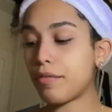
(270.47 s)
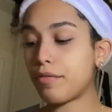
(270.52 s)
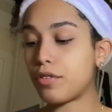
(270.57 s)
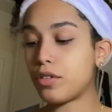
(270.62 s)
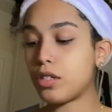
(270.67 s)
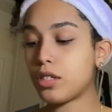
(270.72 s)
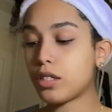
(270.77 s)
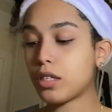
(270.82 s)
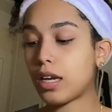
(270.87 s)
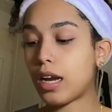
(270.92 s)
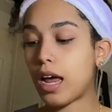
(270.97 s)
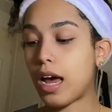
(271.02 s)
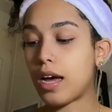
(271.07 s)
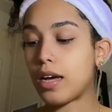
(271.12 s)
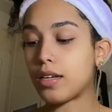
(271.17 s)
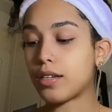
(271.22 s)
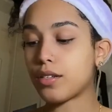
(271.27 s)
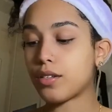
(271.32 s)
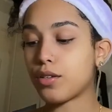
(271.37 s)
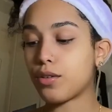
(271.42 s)
first
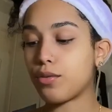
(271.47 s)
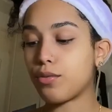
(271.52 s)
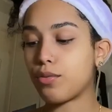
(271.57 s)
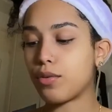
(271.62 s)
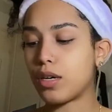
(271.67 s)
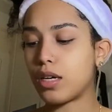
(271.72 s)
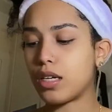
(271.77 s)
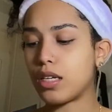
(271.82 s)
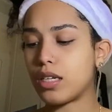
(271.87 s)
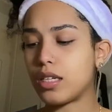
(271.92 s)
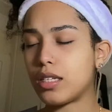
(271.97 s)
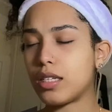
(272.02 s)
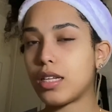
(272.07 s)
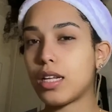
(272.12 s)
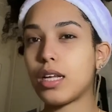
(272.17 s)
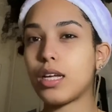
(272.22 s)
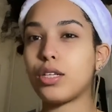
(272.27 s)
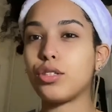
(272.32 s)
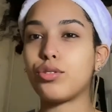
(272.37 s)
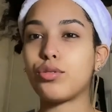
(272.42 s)
class was
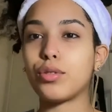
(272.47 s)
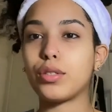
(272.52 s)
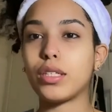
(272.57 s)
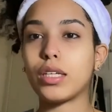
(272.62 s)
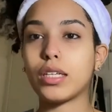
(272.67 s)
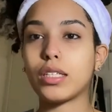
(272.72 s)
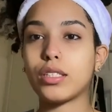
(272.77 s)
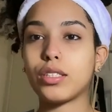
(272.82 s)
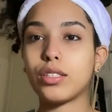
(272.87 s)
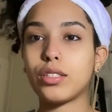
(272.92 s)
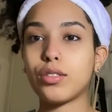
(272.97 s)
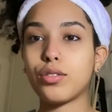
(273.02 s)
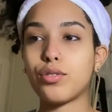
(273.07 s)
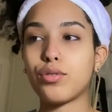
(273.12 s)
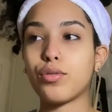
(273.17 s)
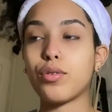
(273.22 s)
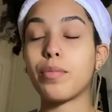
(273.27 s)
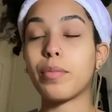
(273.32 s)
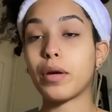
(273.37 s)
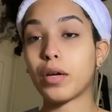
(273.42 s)
Introduction
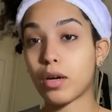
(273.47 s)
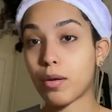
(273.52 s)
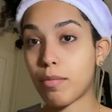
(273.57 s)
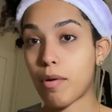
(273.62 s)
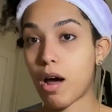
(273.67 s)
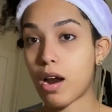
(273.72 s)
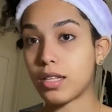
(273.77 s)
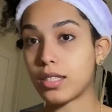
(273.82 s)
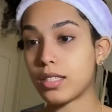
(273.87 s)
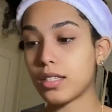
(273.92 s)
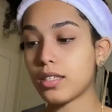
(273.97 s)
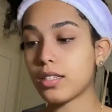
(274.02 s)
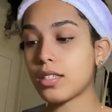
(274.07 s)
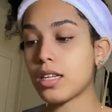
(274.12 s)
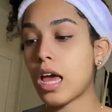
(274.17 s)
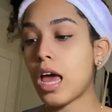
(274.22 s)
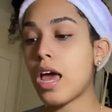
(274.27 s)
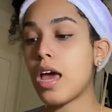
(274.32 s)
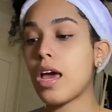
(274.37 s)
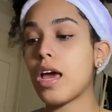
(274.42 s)
to American Politics,
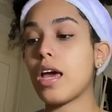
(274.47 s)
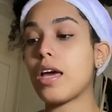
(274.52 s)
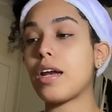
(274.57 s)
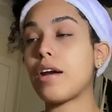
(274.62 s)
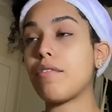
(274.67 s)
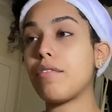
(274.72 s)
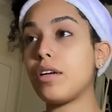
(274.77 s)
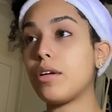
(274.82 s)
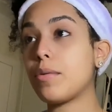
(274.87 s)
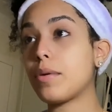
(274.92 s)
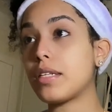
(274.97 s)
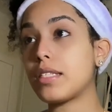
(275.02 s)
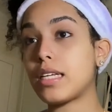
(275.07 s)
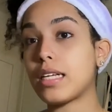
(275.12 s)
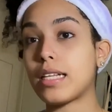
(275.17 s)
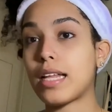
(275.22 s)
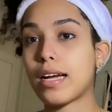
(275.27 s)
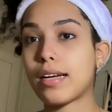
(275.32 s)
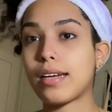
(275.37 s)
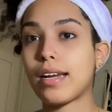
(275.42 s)
and I really want to
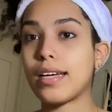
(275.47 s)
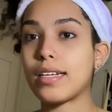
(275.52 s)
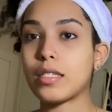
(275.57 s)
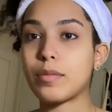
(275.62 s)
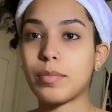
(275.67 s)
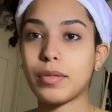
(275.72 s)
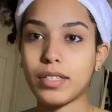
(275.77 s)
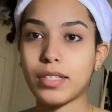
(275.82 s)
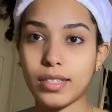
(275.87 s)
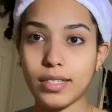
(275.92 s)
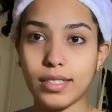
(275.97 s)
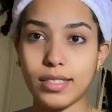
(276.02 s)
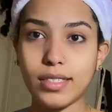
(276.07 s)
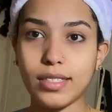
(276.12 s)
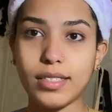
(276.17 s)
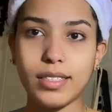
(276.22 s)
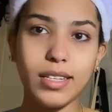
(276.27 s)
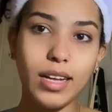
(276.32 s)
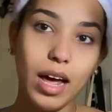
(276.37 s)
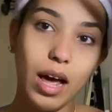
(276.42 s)
take that class
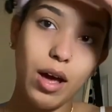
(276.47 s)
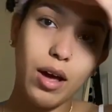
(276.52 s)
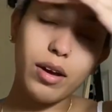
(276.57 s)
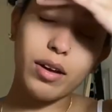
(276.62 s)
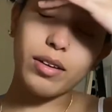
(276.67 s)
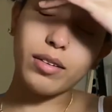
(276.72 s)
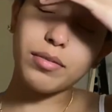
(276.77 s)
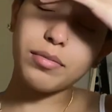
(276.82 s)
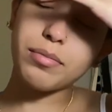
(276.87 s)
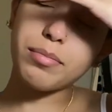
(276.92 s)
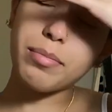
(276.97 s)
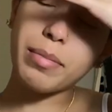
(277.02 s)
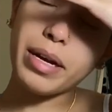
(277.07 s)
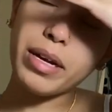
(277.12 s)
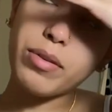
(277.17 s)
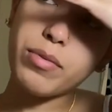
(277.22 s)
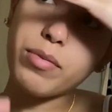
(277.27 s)
because I might